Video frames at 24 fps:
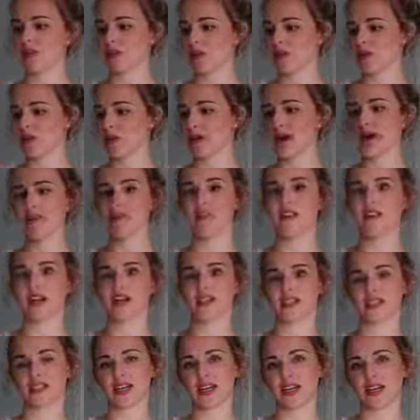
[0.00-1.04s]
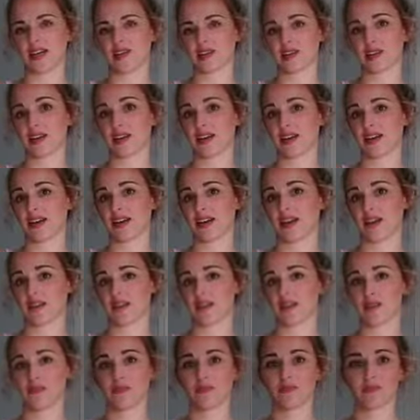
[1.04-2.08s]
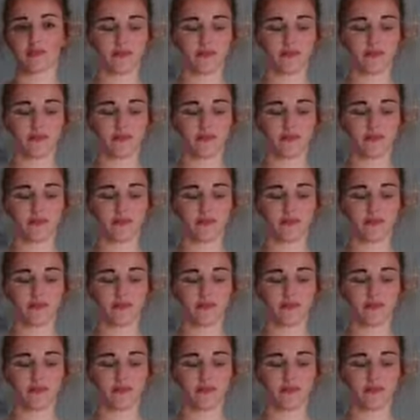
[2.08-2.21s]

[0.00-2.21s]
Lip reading: So it's quite a versatile skirt, I thought.